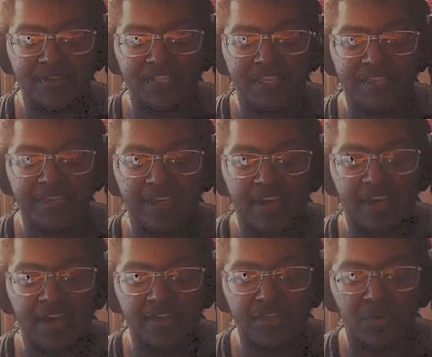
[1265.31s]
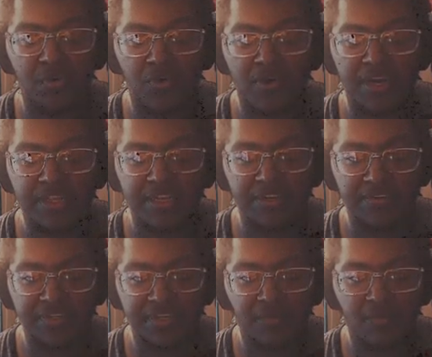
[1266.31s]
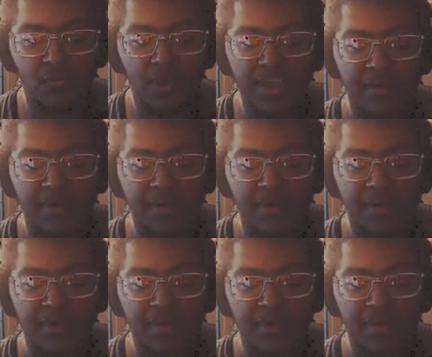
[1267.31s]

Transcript: seeing uh, a door or anything. There's a way